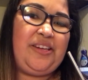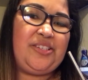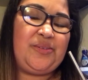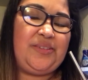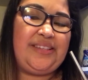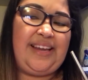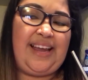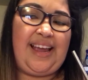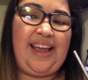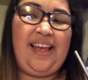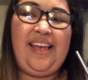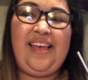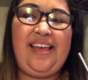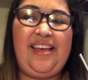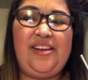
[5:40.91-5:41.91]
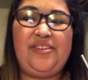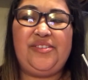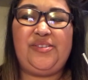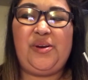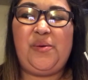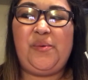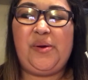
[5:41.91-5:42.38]
She was like
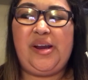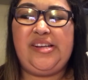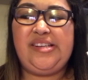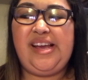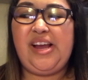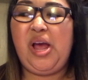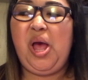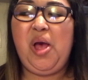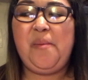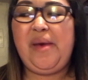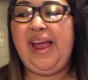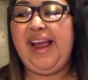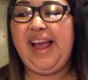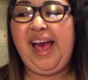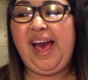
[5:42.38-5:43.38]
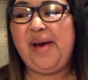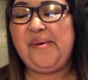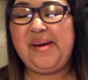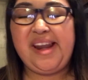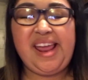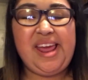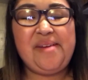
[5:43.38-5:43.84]
so worried. She's like, oh my god,
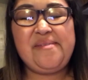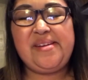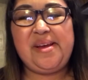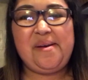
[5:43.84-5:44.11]
what are you